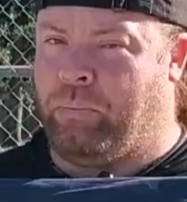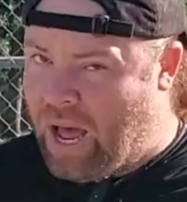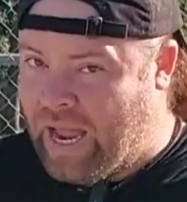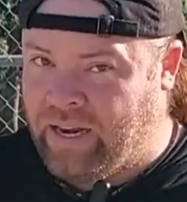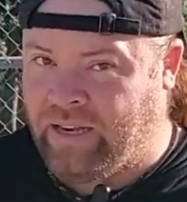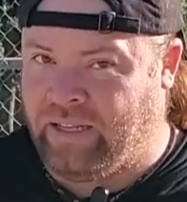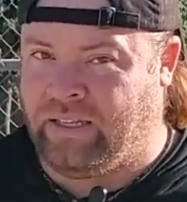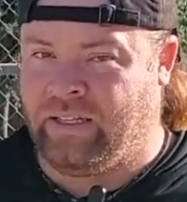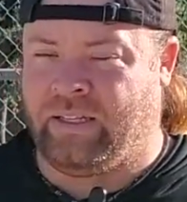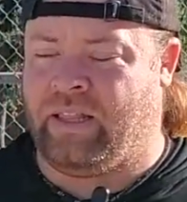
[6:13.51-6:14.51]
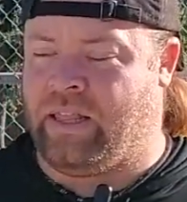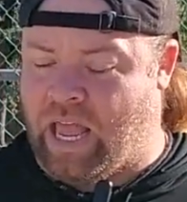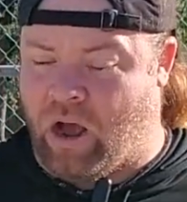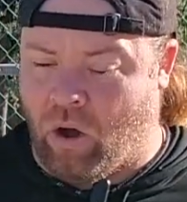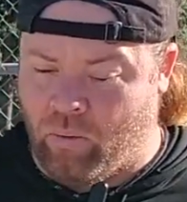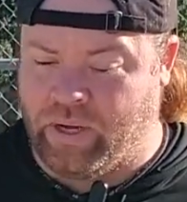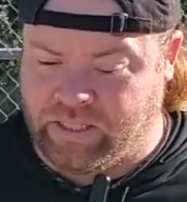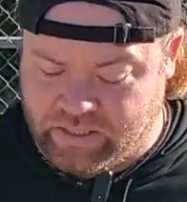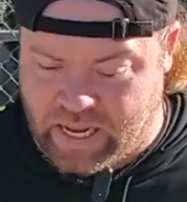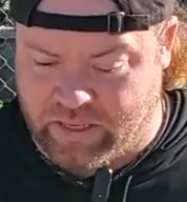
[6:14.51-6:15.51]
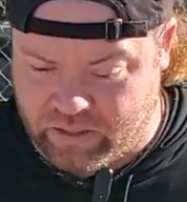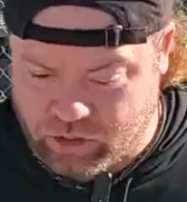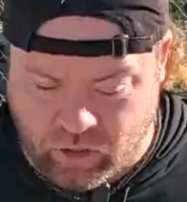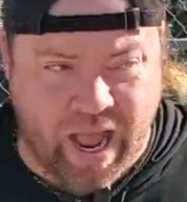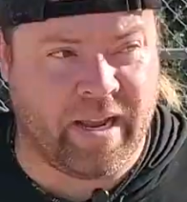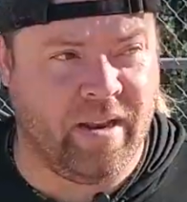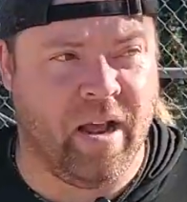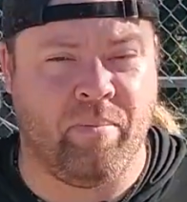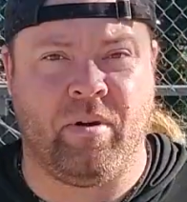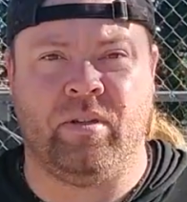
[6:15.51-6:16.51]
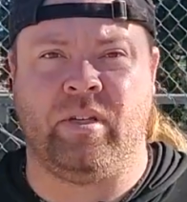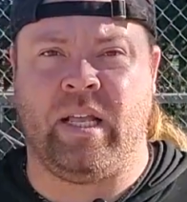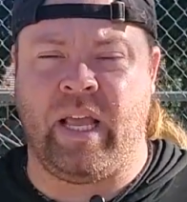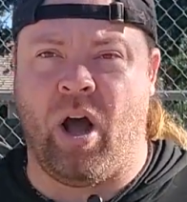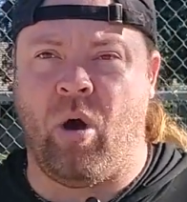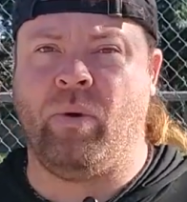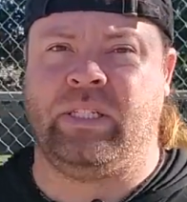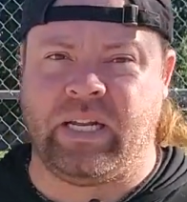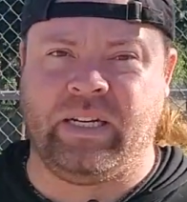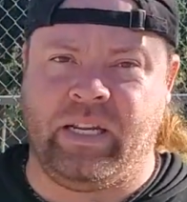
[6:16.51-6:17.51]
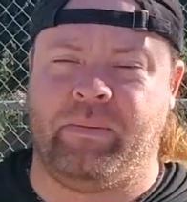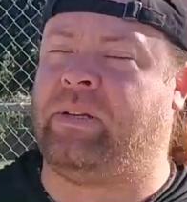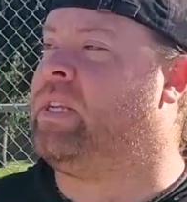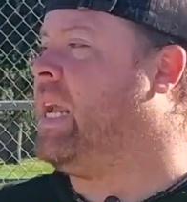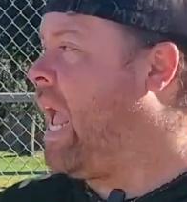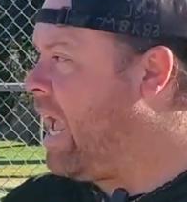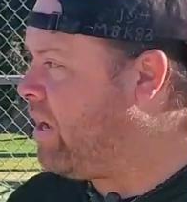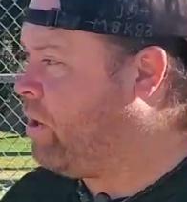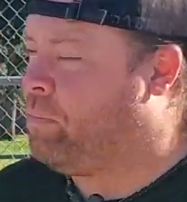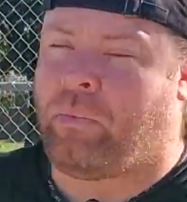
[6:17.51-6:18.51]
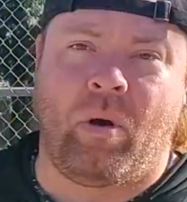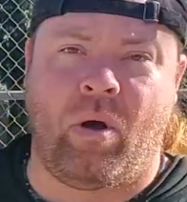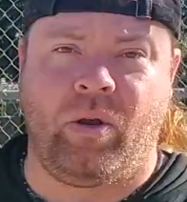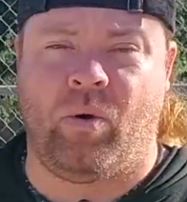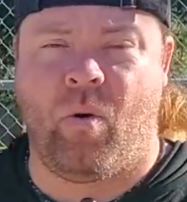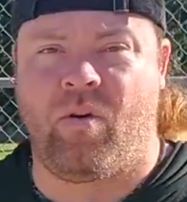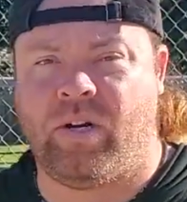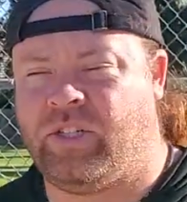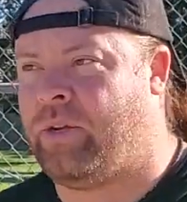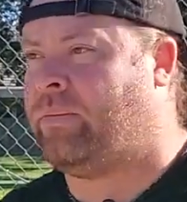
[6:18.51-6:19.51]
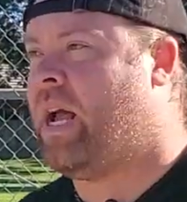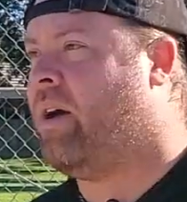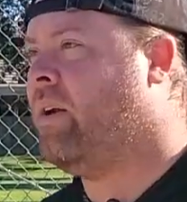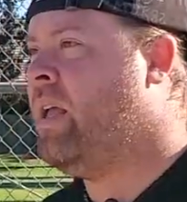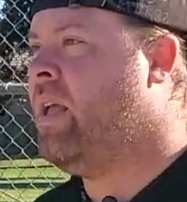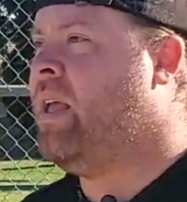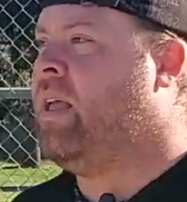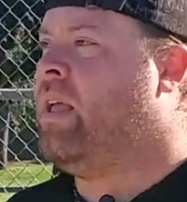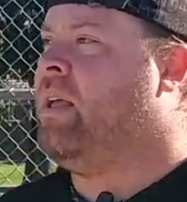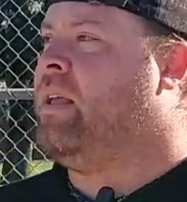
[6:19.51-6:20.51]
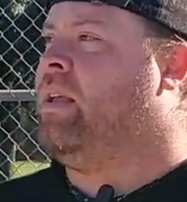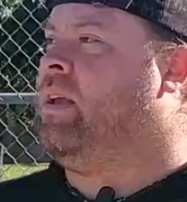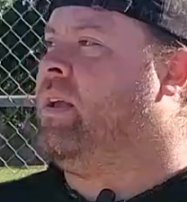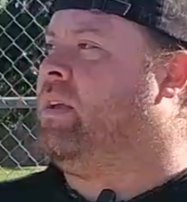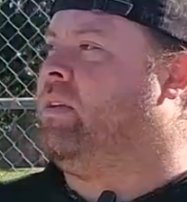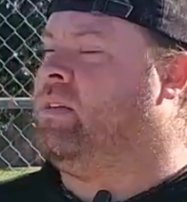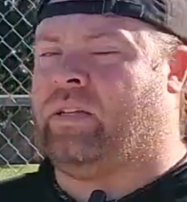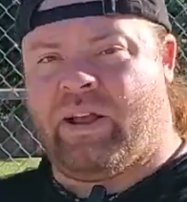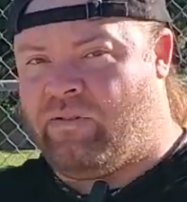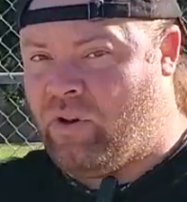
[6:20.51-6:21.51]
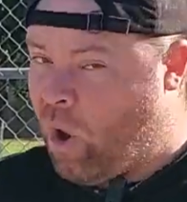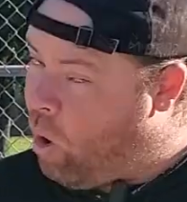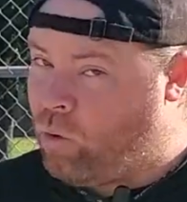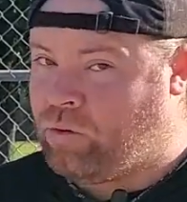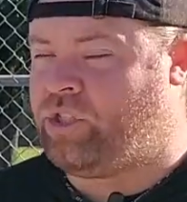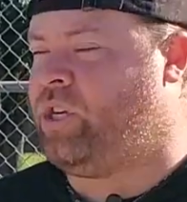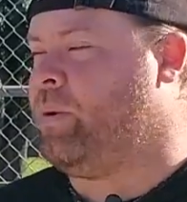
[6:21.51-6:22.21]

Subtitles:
But they always sent tracking numbers, and they always sent an email saying, hey, your order is shipped out. No